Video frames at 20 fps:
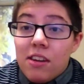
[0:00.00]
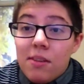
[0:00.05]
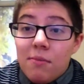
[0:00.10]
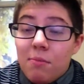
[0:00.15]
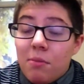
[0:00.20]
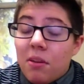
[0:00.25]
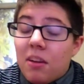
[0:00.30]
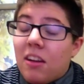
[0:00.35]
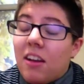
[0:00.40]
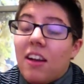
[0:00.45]

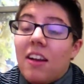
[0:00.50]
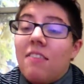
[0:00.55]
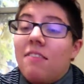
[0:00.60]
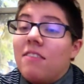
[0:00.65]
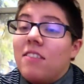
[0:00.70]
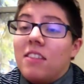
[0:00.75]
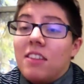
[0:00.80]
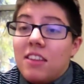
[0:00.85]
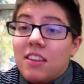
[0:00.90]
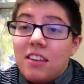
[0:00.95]
but I
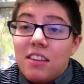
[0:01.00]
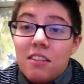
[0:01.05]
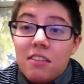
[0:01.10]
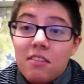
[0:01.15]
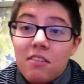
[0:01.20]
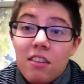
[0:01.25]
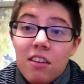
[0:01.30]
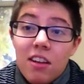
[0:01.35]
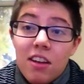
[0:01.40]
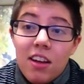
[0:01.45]
really
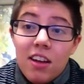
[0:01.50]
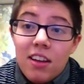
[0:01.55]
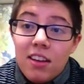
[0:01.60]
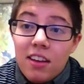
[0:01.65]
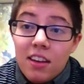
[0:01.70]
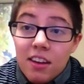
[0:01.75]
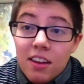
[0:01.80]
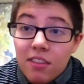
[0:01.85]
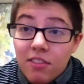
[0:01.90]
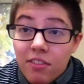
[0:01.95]
don't
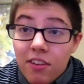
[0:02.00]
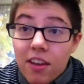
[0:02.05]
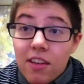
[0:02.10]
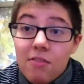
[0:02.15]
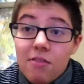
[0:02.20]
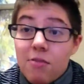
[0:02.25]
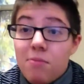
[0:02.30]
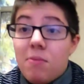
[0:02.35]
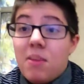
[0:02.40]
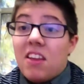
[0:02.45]
identify
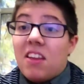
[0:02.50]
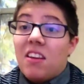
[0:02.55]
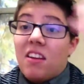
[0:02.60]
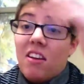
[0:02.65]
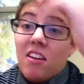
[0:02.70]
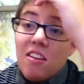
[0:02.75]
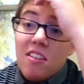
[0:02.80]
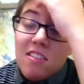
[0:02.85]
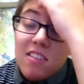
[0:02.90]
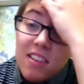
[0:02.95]
with being an
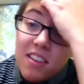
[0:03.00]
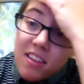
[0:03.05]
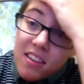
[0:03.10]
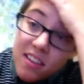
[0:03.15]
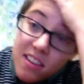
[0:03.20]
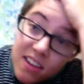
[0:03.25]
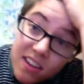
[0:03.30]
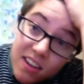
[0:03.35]
aunt.